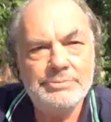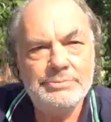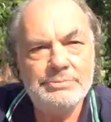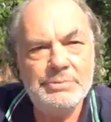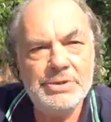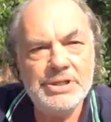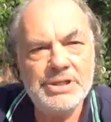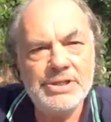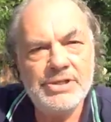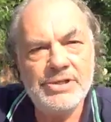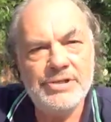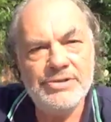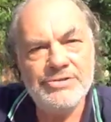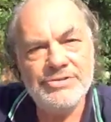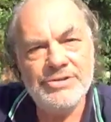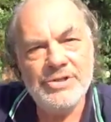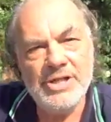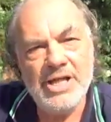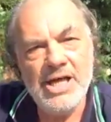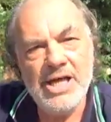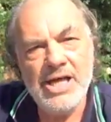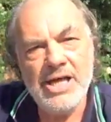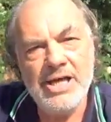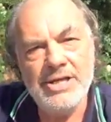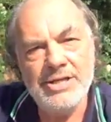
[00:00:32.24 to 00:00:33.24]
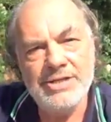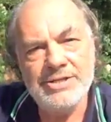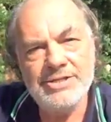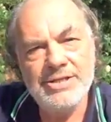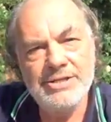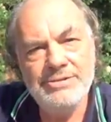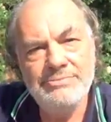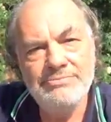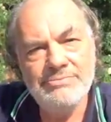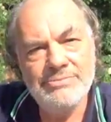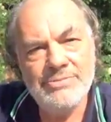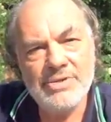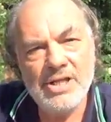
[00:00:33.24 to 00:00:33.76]
Because the head
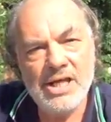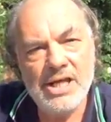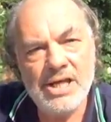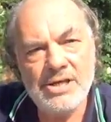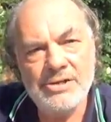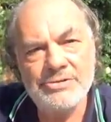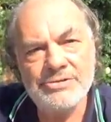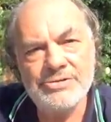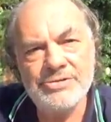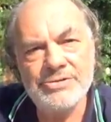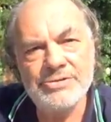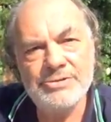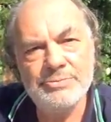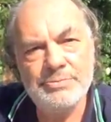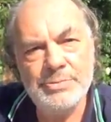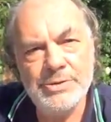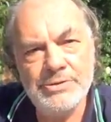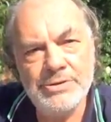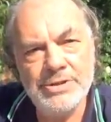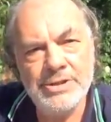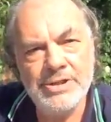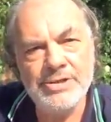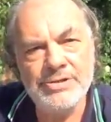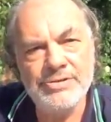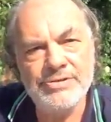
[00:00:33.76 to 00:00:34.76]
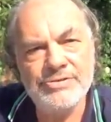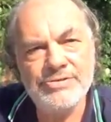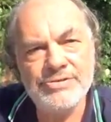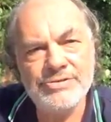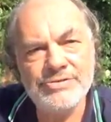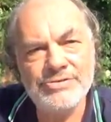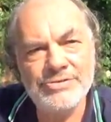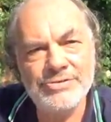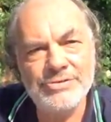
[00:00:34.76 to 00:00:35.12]
cannot experience.